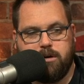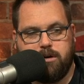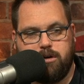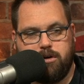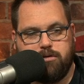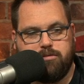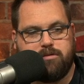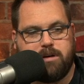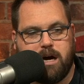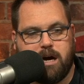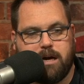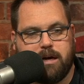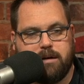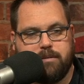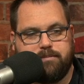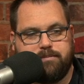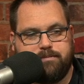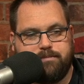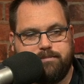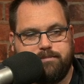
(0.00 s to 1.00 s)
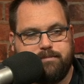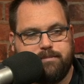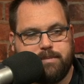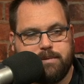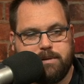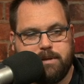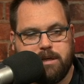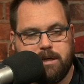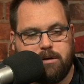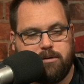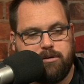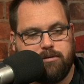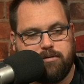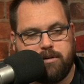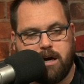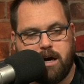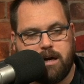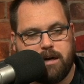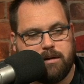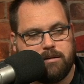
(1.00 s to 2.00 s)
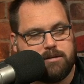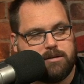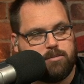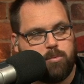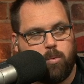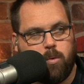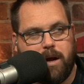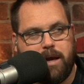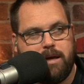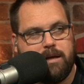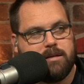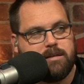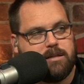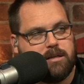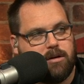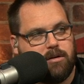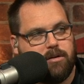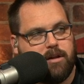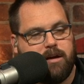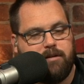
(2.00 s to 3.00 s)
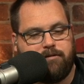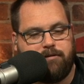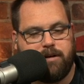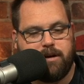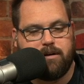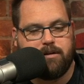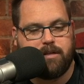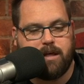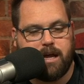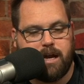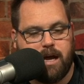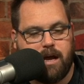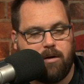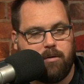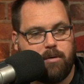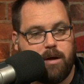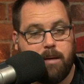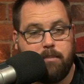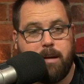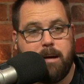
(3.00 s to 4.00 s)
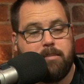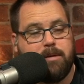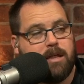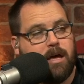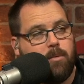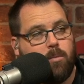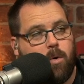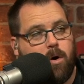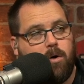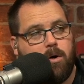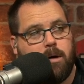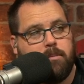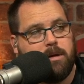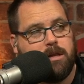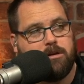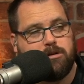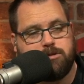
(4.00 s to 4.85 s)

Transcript: you've got to. you know, you've got to wait until they figure that out. And maybe they won't. I mean,